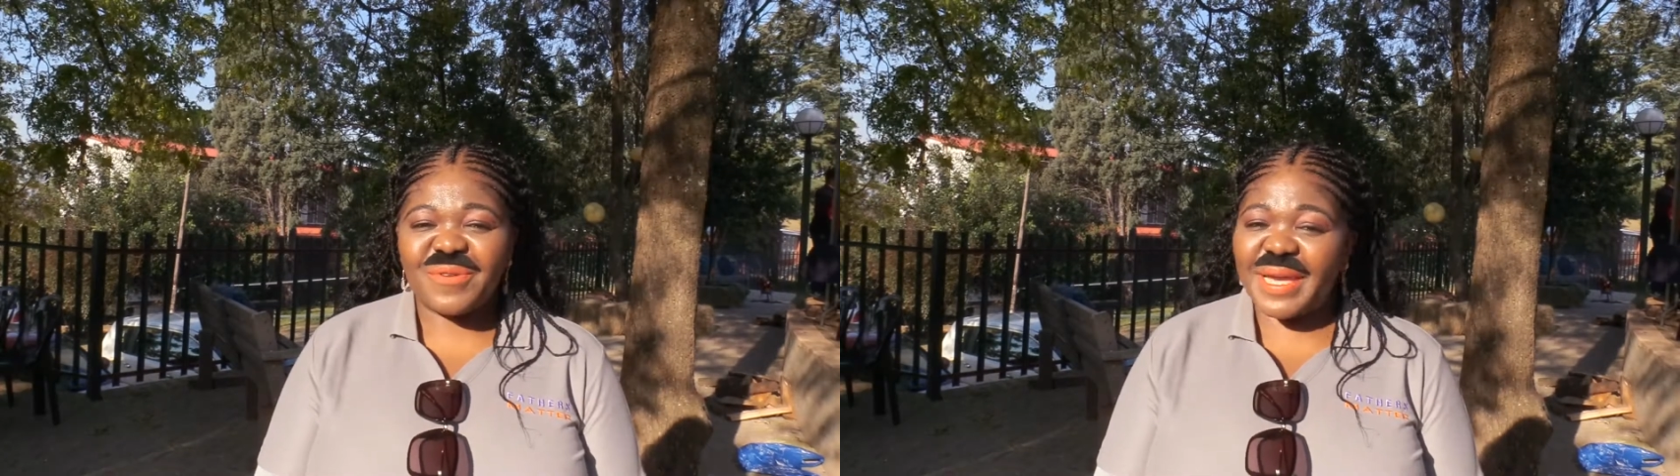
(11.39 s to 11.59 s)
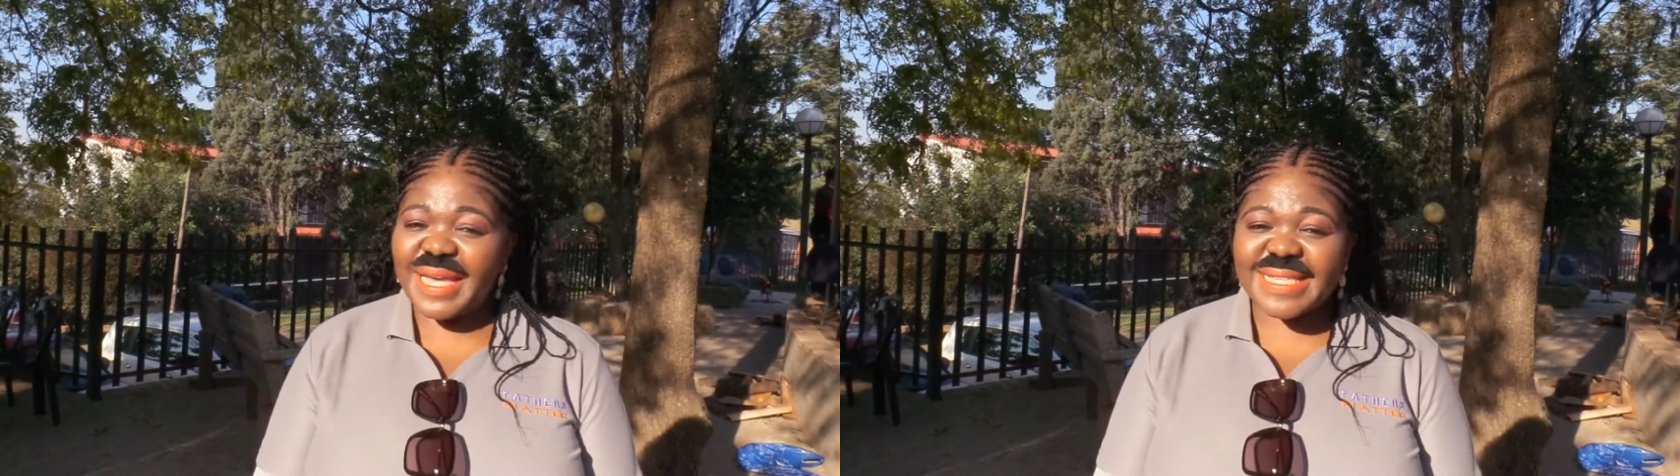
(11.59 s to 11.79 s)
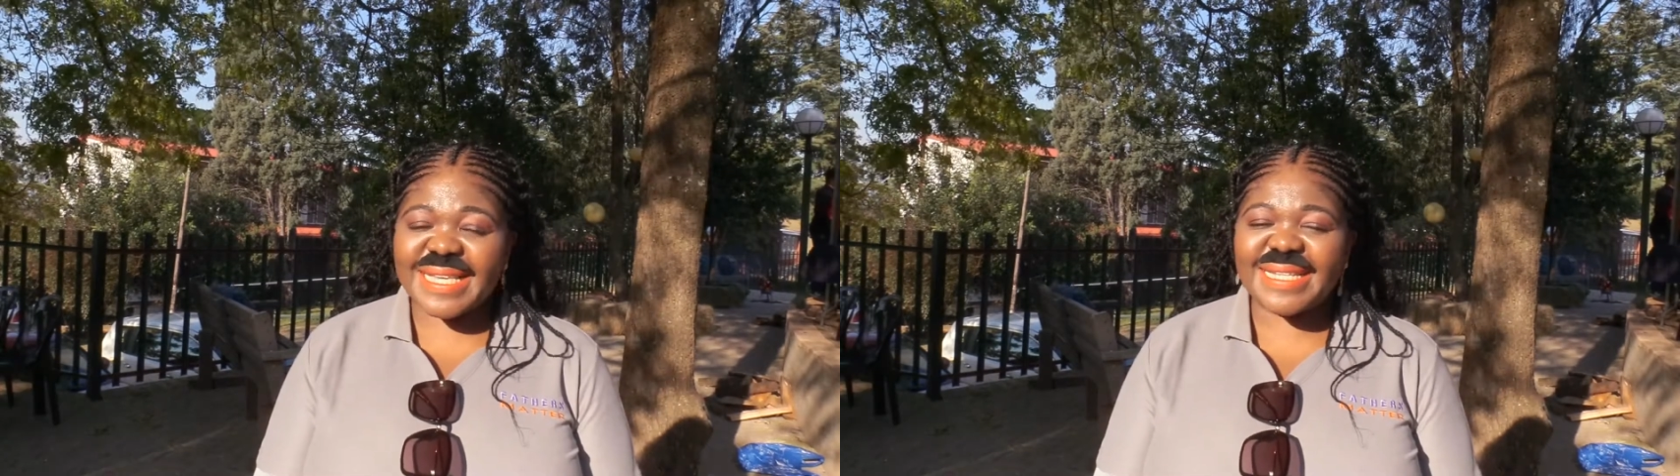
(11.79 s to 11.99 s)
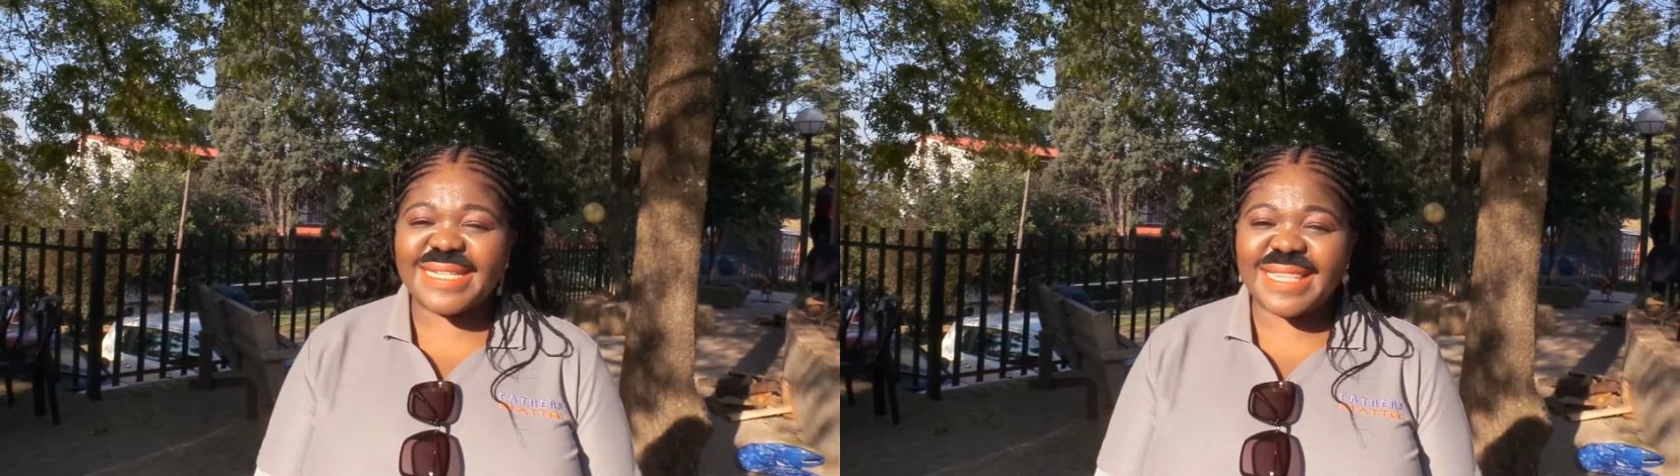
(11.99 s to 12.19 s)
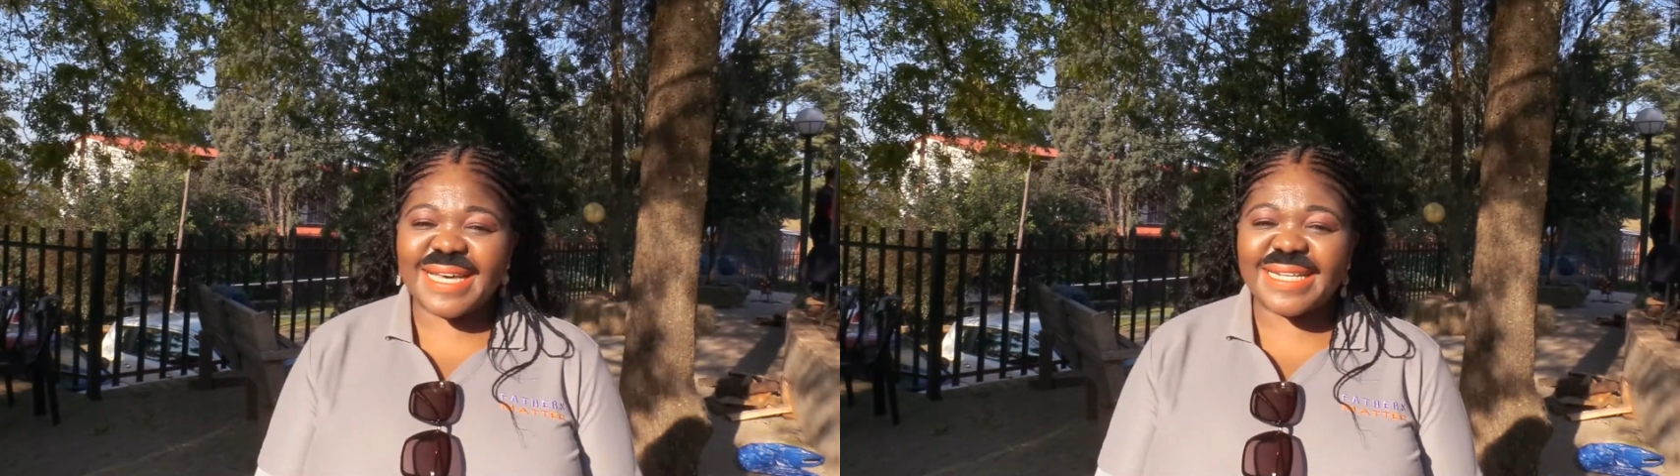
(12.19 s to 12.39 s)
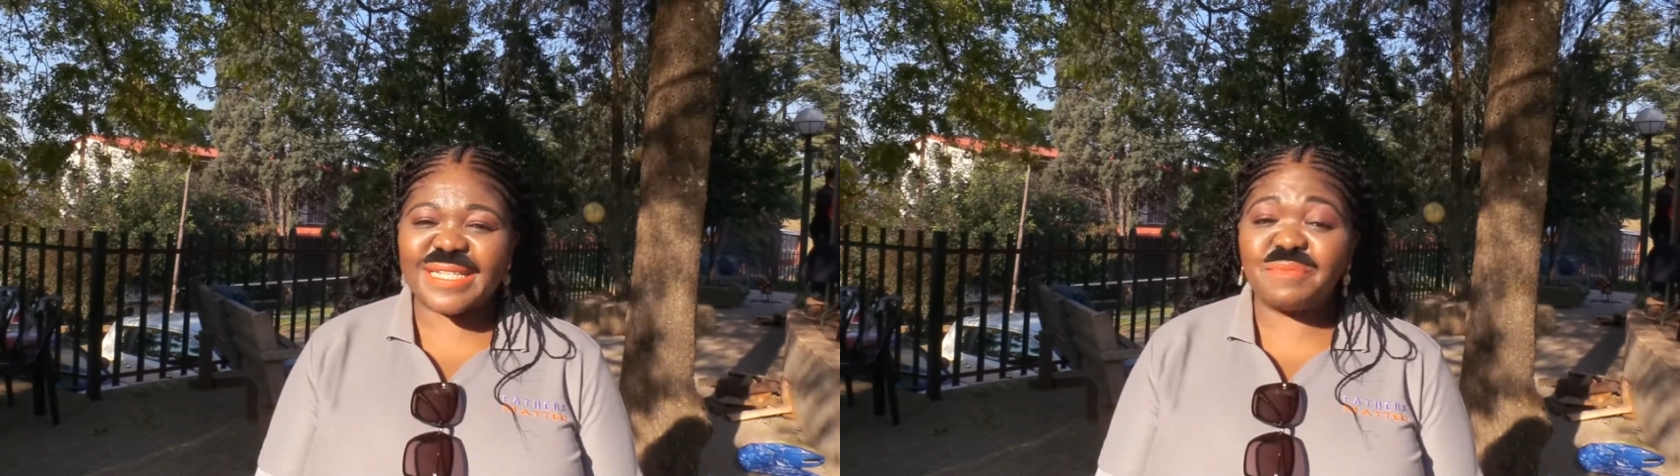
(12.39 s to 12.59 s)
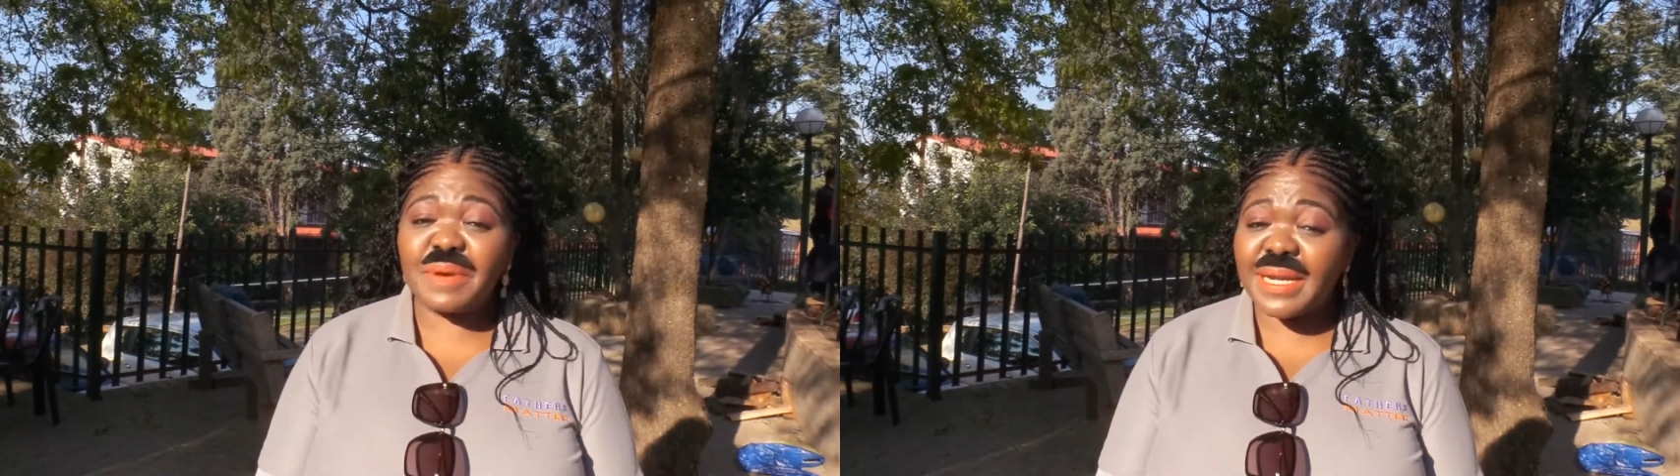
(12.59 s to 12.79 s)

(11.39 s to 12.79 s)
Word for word: We are excited that it's